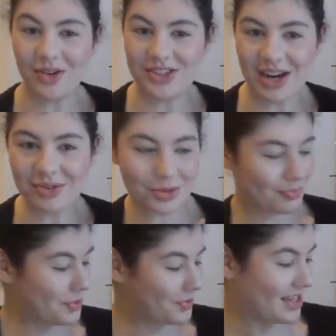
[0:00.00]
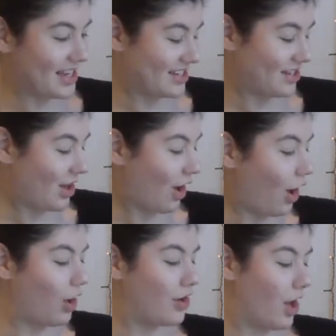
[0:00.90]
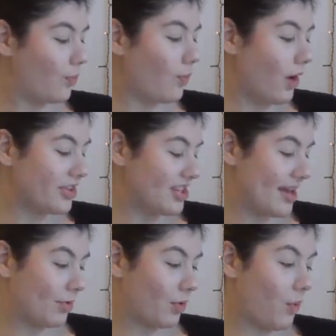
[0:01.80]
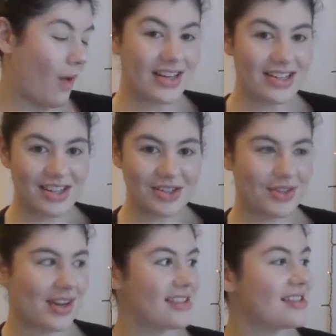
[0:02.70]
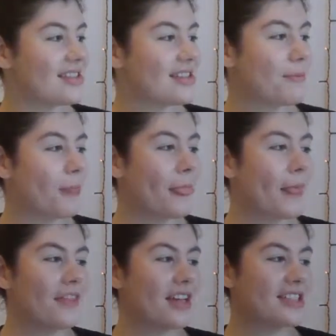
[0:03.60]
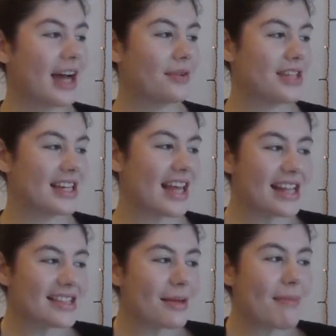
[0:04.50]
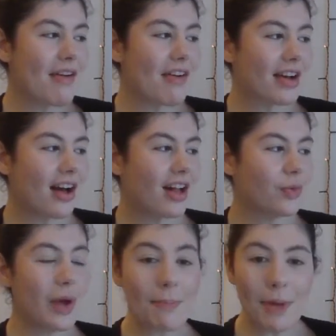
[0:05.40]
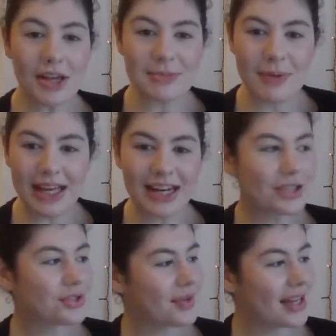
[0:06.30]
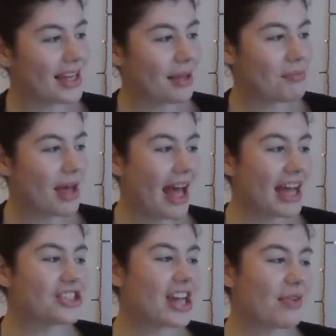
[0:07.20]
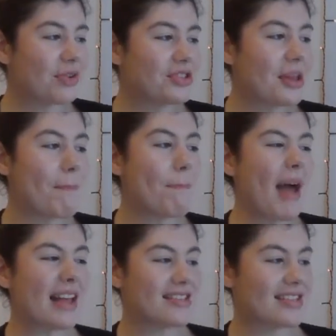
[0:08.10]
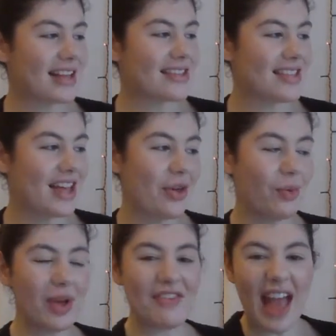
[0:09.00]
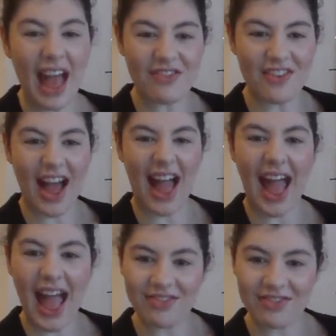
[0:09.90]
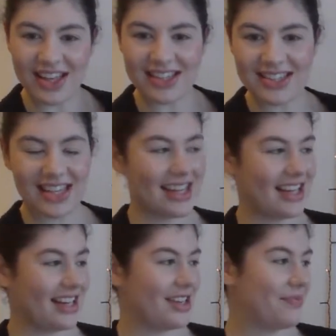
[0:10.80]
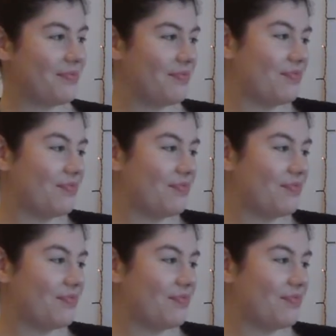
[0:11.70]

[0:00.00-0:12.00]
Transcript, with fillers: while Gerald boogied on and watched him quite entranced. They shouted, It's a miracle! We must be in a dream! Gerald's the best dancer that we've ever, ever seen.